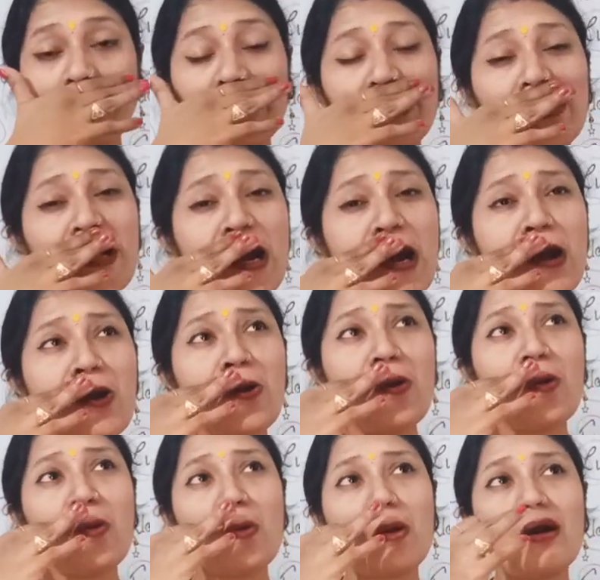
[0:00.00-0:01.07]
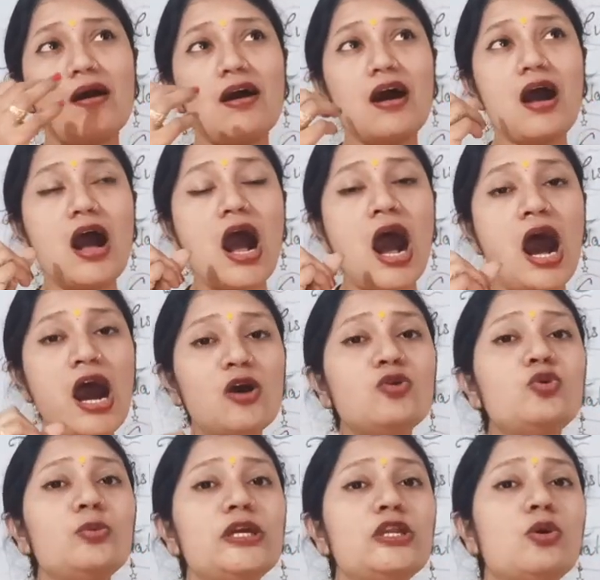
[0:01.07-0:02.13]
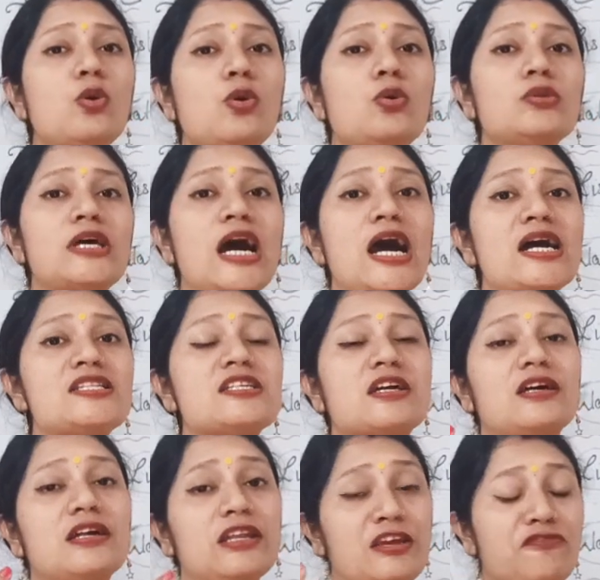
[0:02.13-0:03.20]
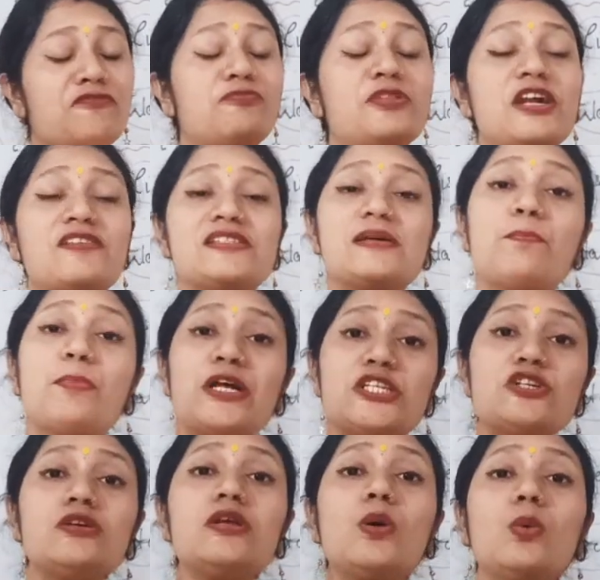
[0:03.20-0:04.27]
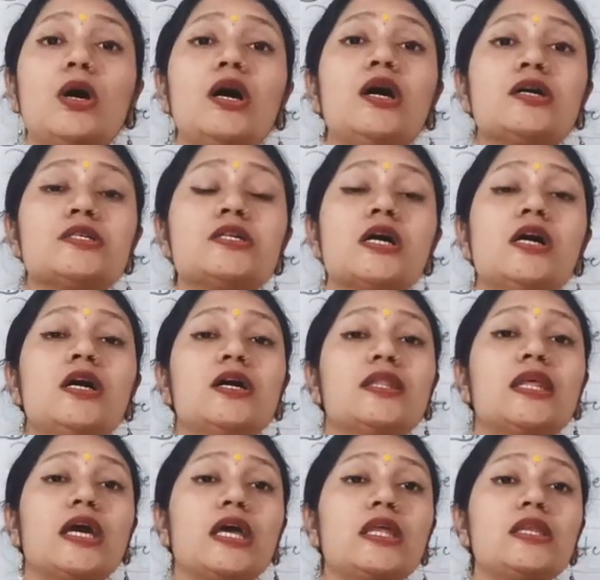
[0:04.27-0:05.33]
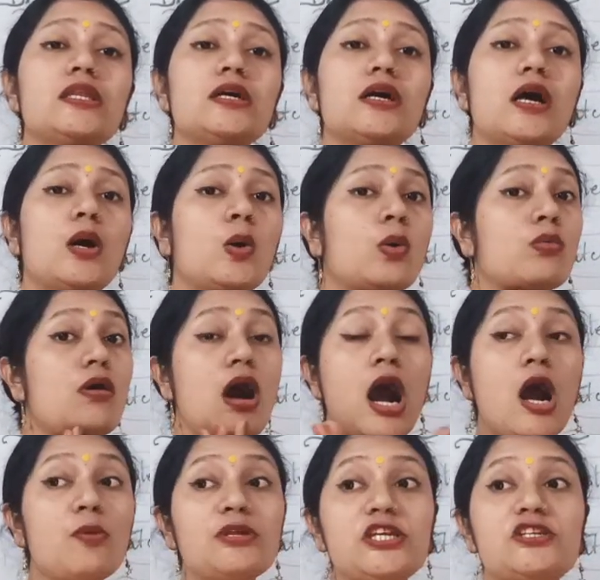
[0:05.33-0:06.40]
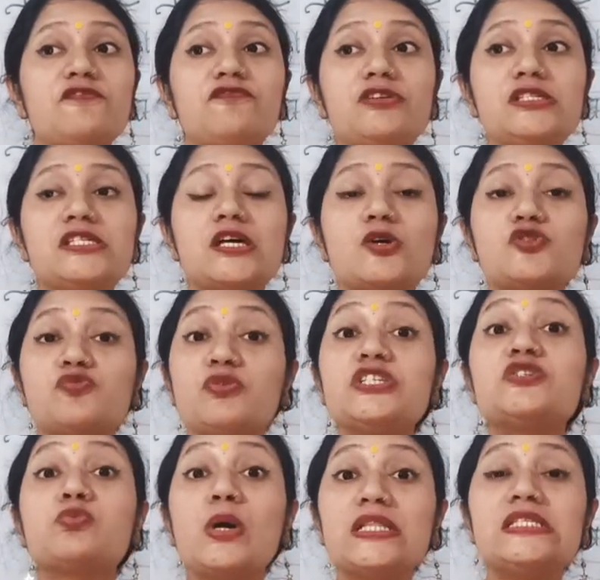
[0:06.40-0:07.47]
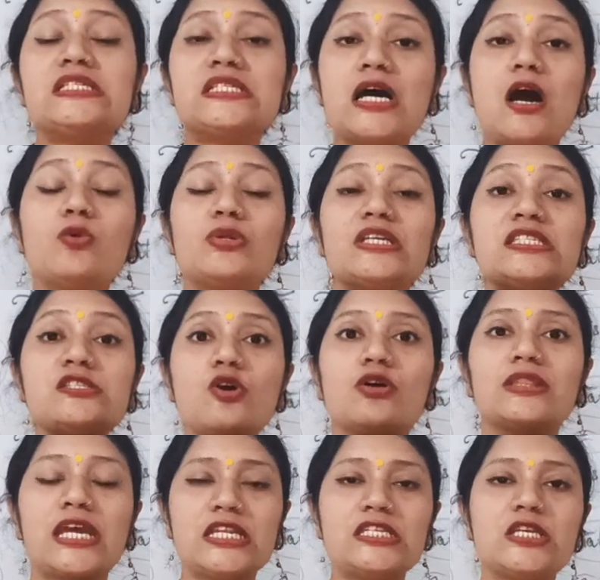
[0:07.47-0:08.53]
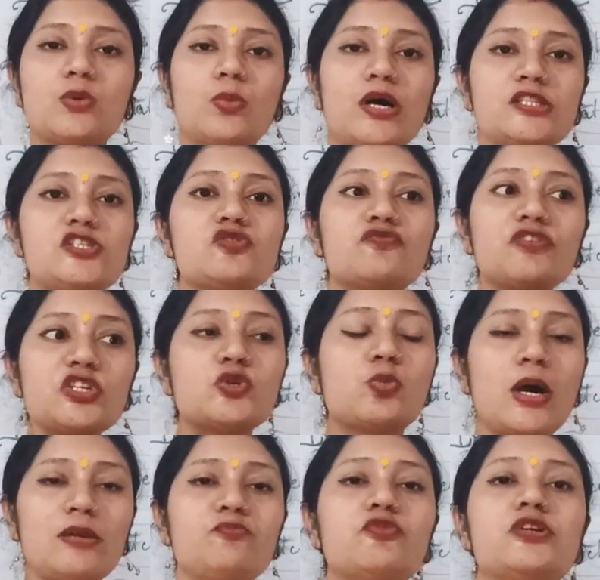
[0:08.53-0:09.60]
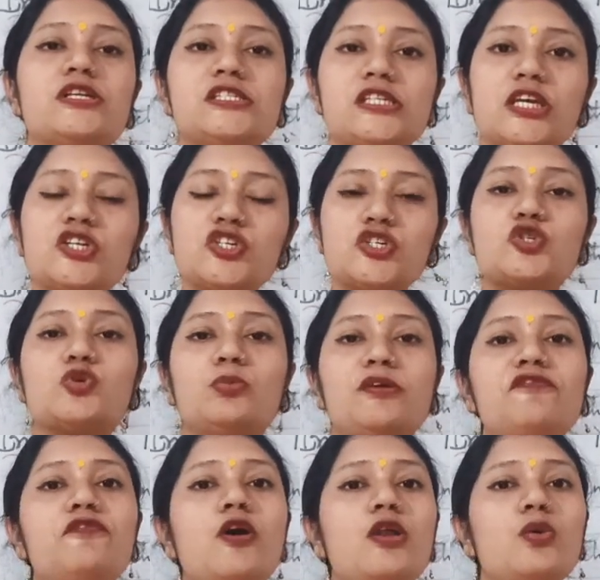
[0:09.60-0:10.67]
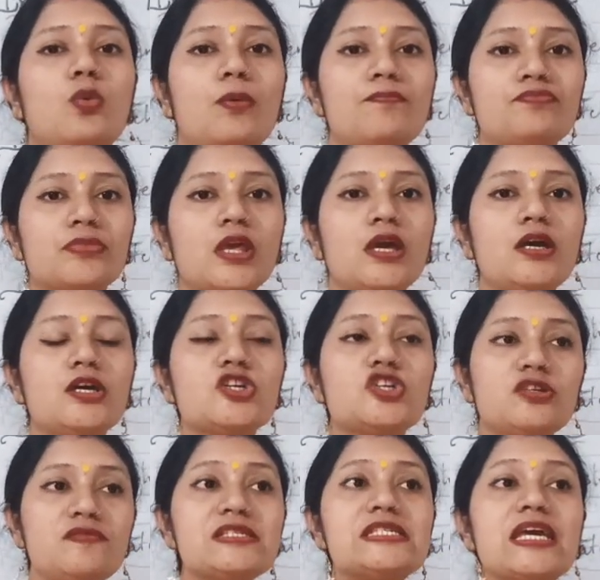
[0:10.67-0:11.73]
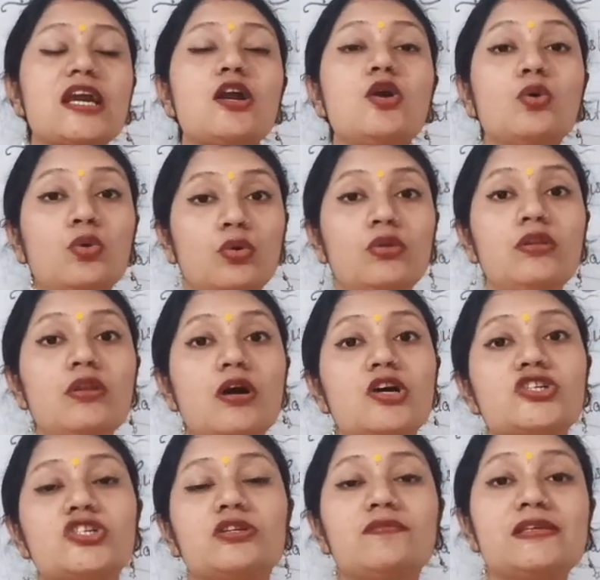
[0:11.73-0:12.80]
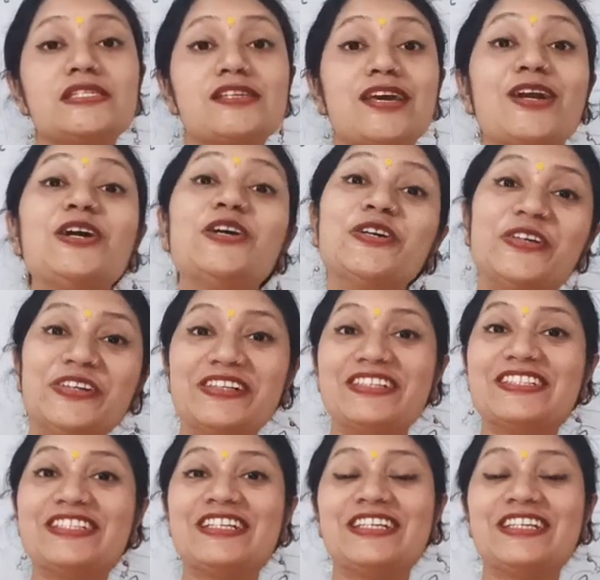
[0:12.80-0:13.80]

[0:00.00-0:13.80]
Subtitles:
Now, how do we know that if there is a particular word, then how many different sounds, which one sound is the authentic one? So which one pronunciation should we follow? Should we say cool or should we say cool?